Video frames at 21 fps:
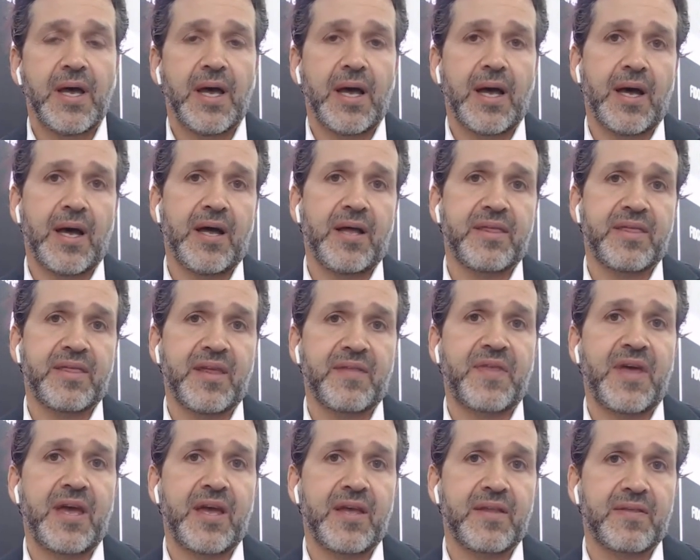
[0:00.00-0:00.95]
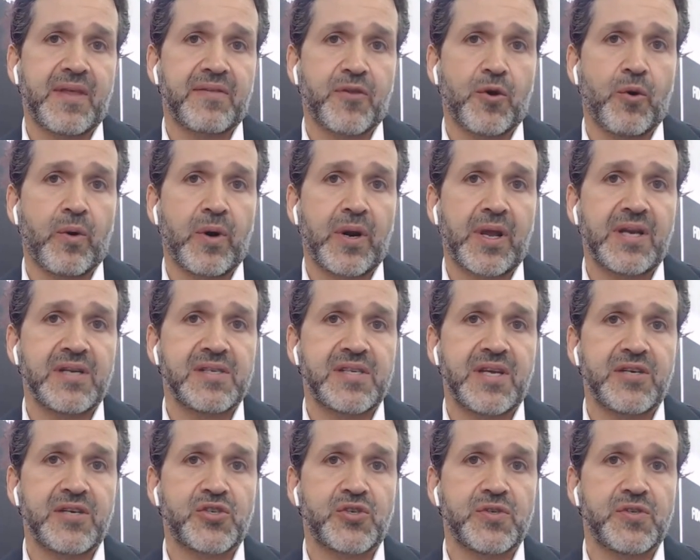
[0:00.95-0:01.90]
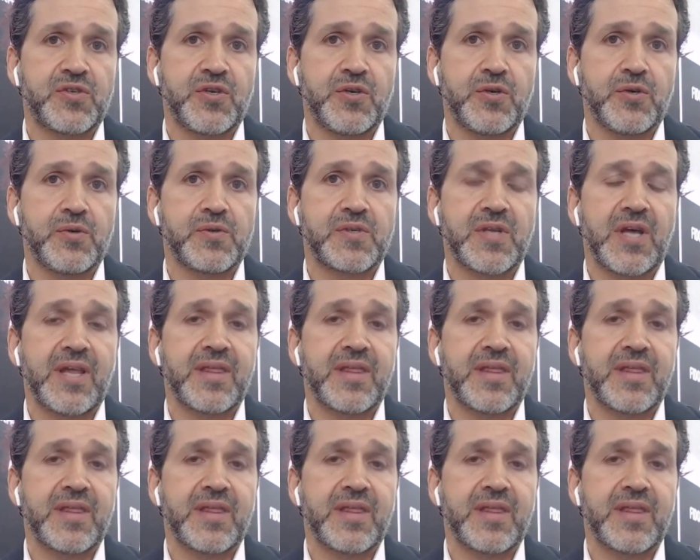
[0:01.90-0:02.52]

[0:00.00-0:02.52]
that the organizations use.